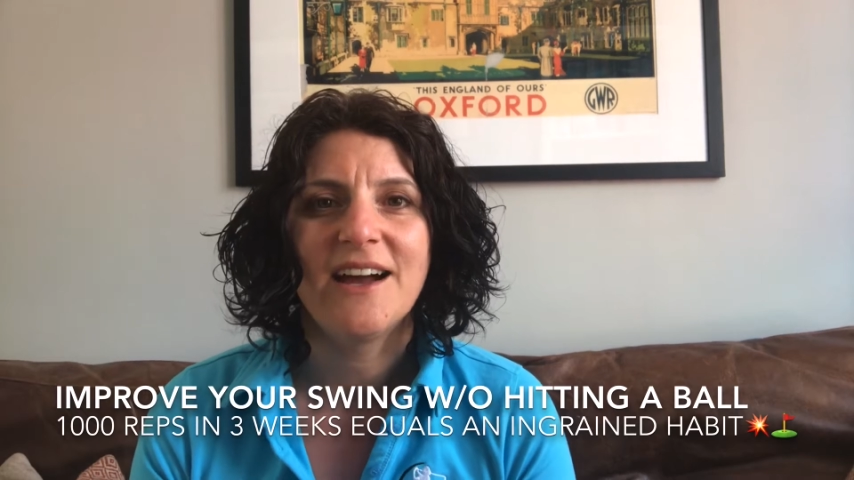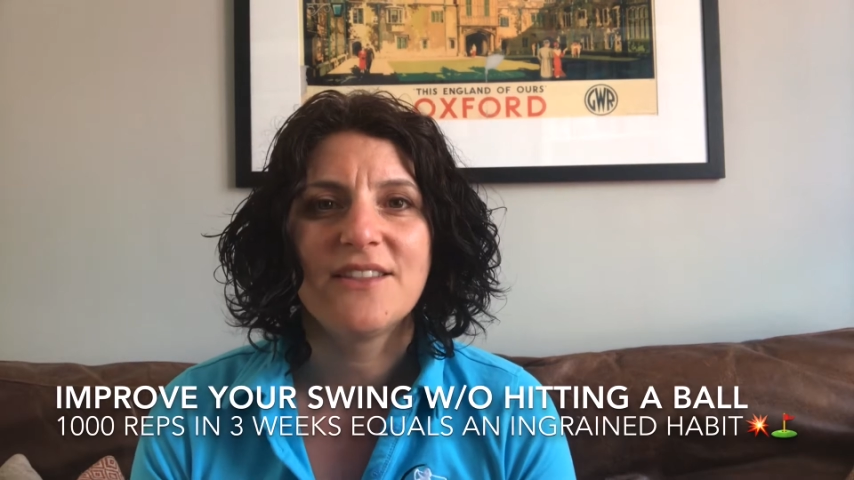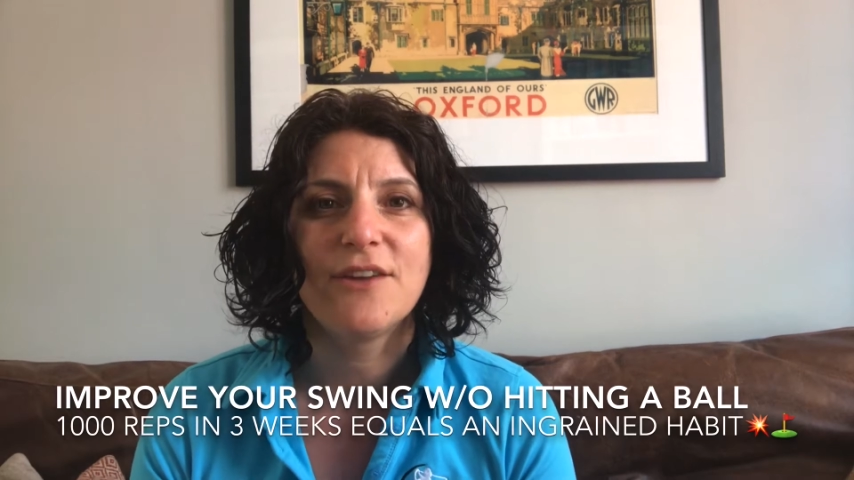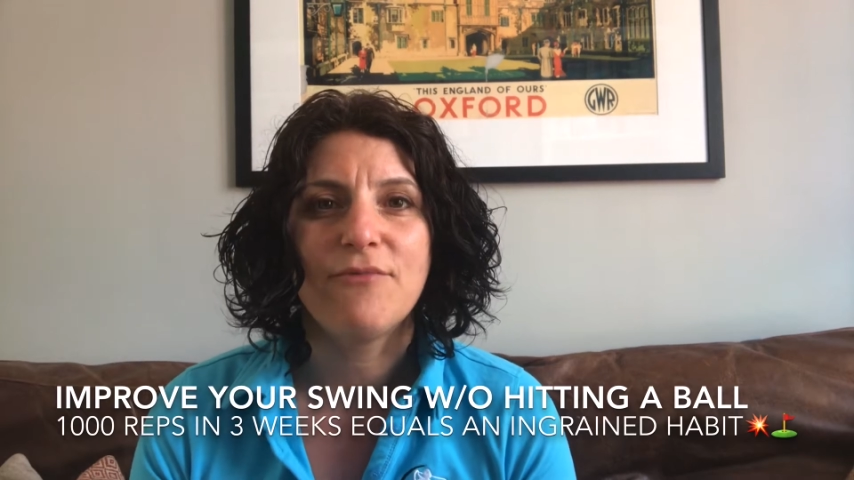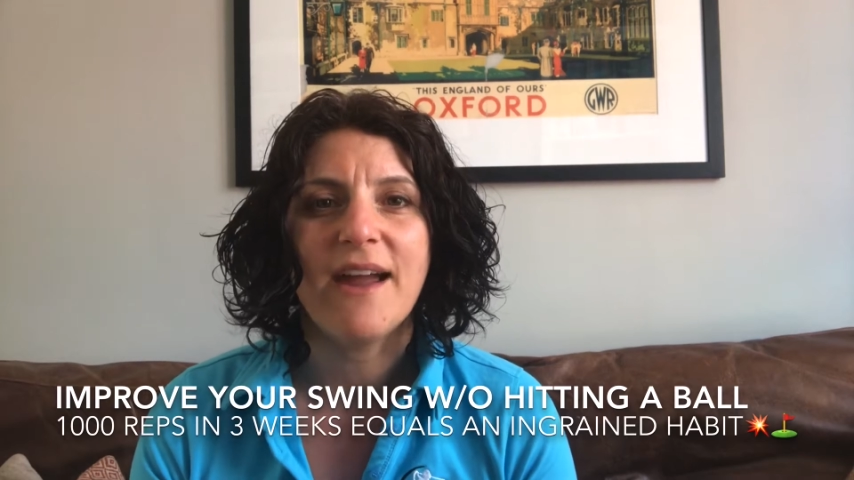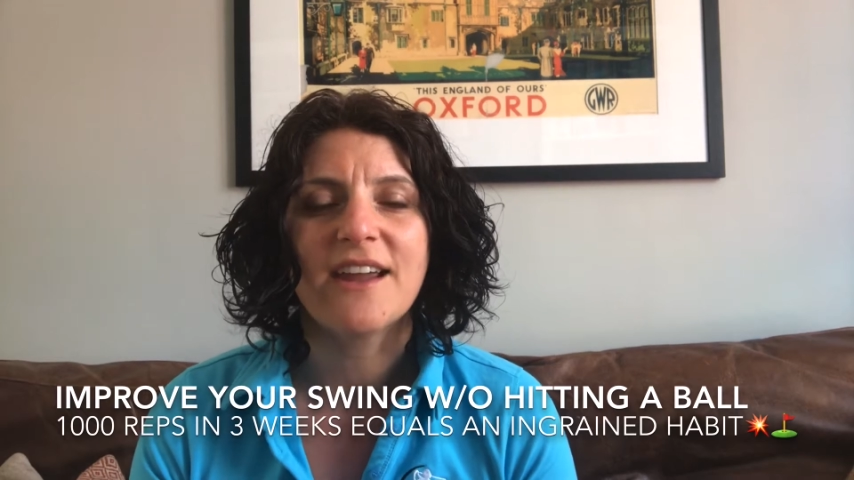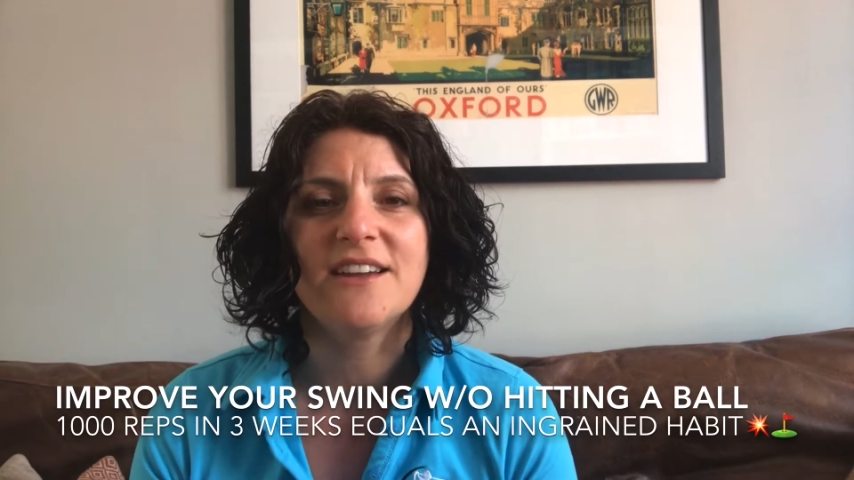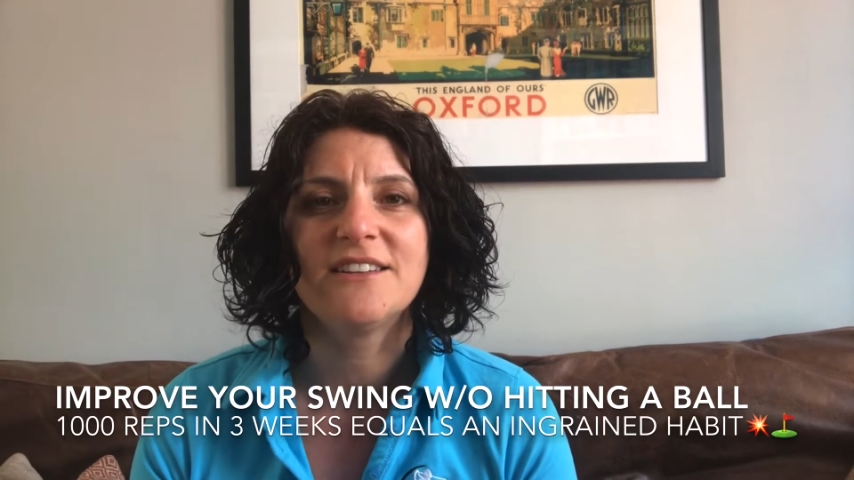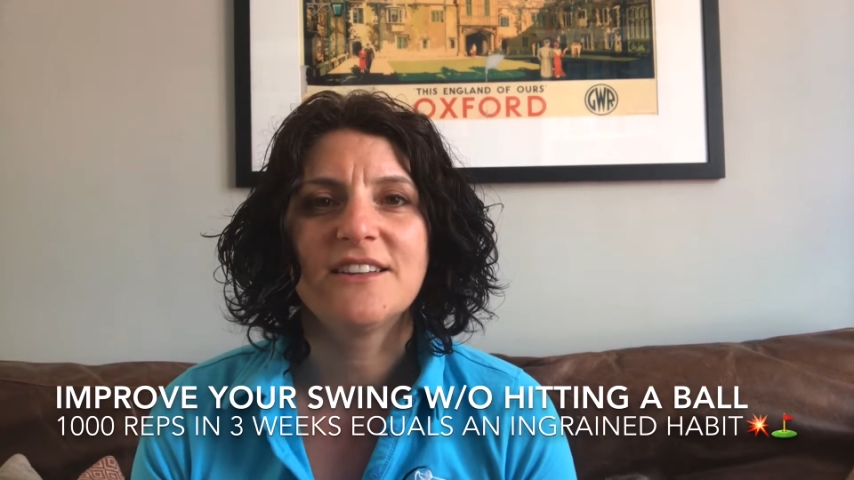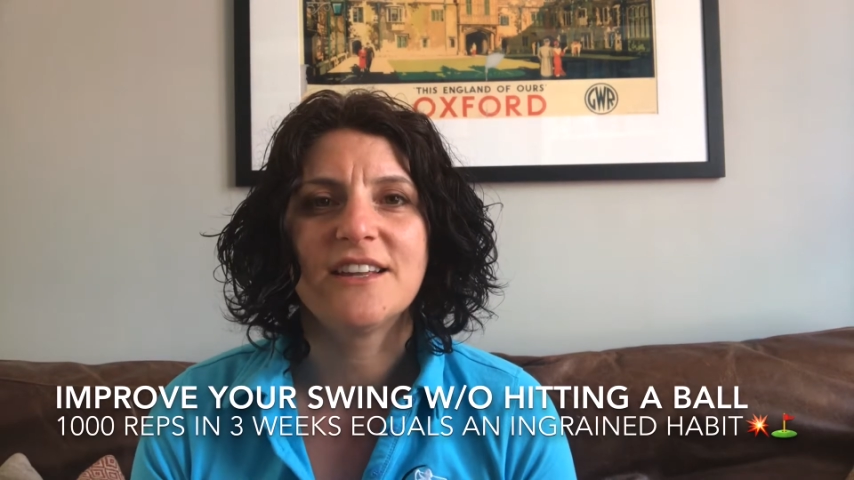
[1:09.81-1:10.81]
they
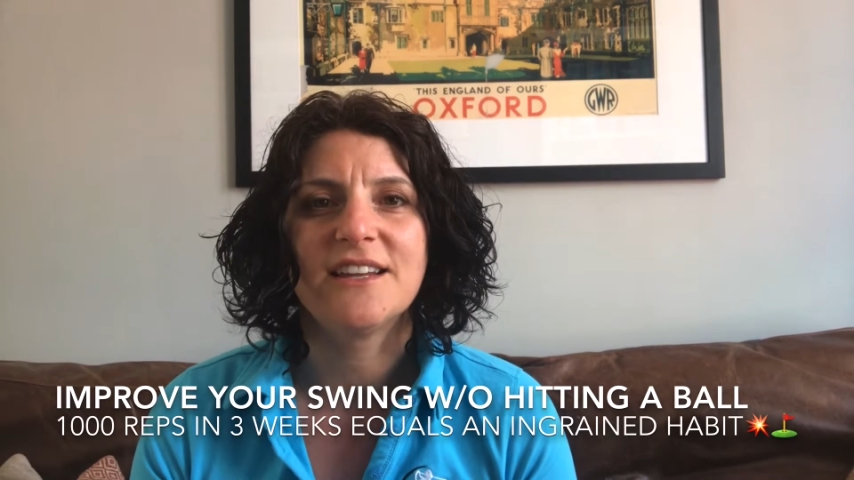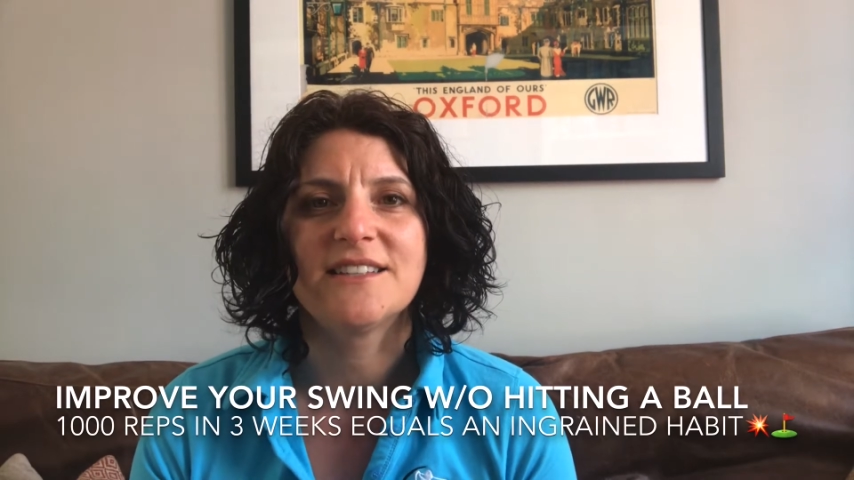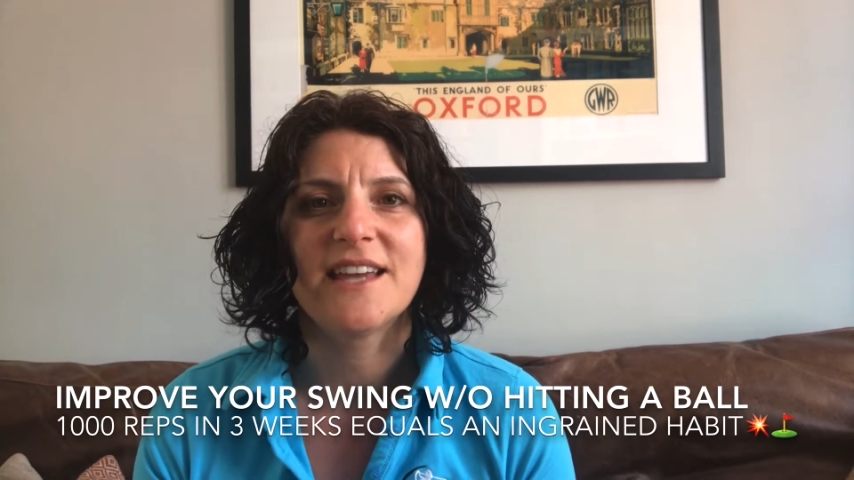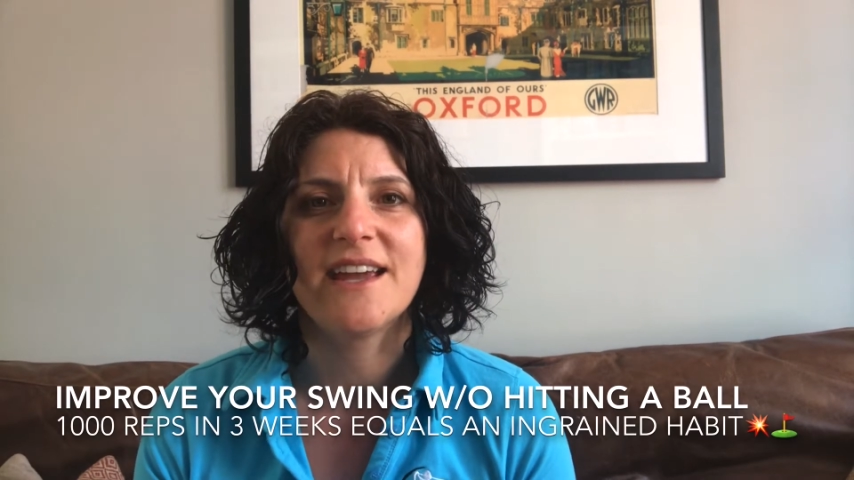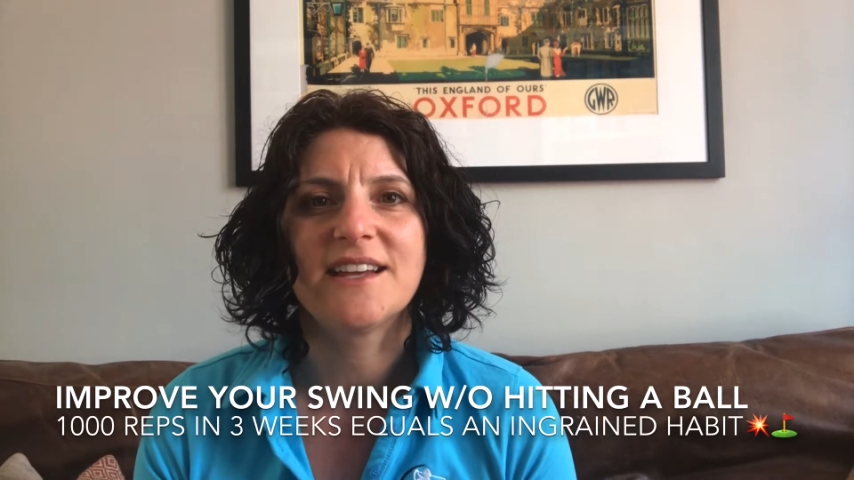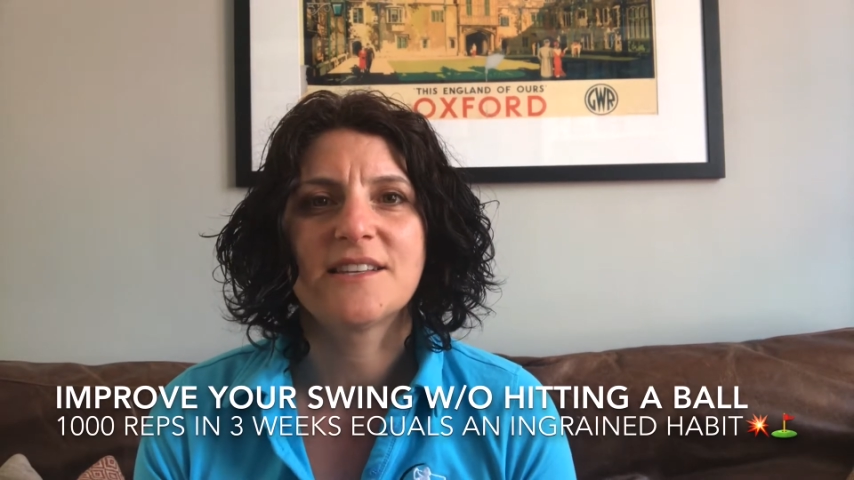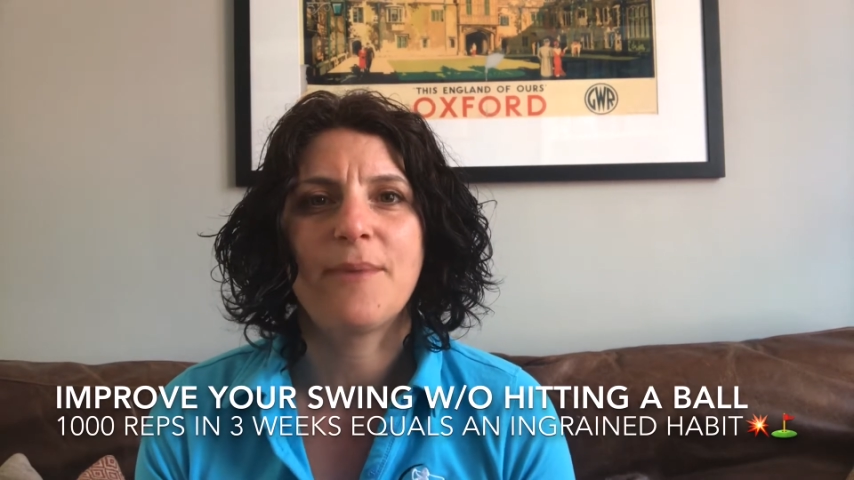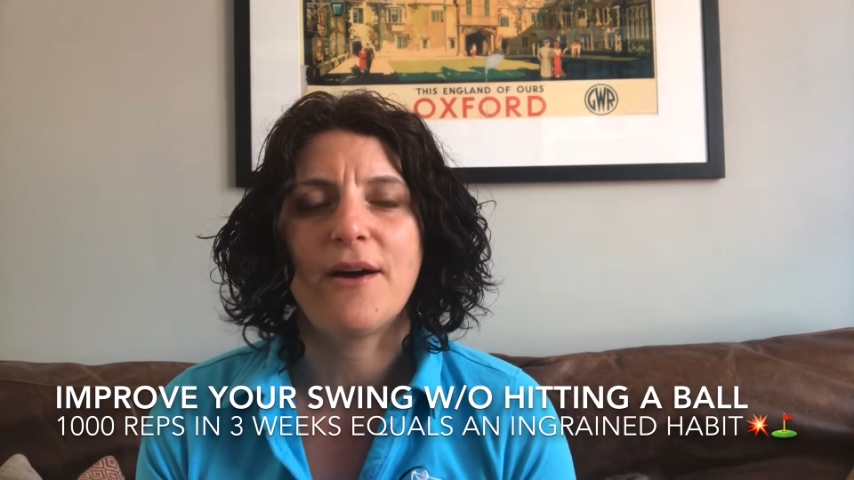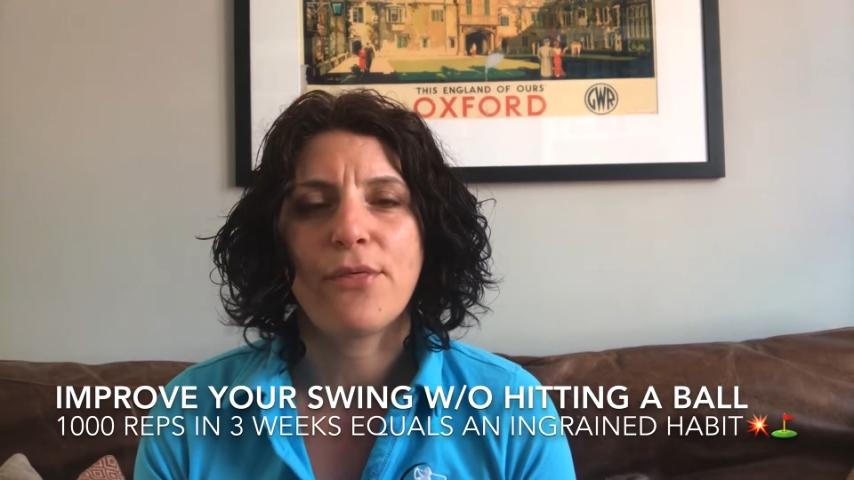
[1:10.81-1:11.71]
reckon that it takes about